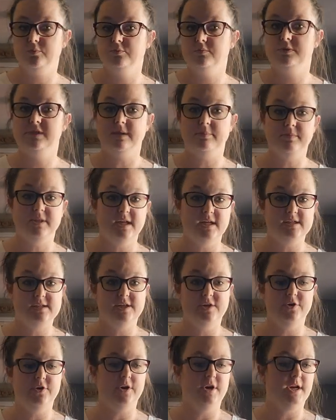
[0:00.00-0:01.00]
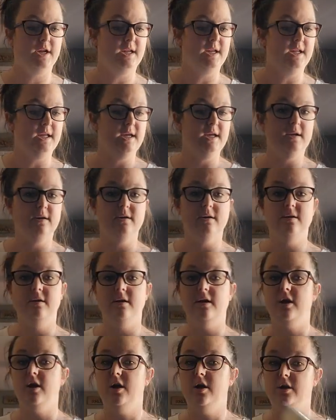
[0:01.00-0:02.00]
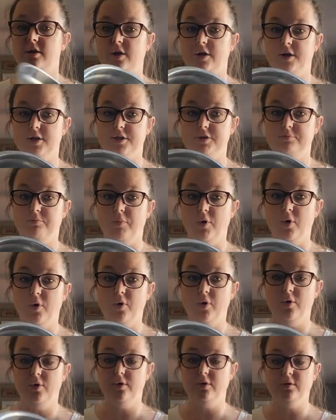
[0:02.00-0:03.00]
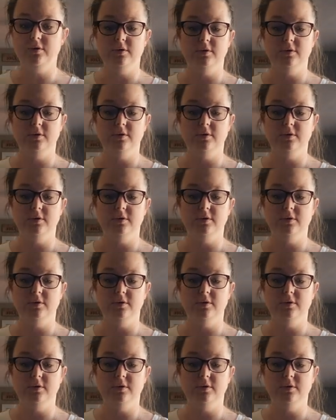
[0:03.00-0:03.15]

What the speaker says: Some things that you're going to need: a large bowl,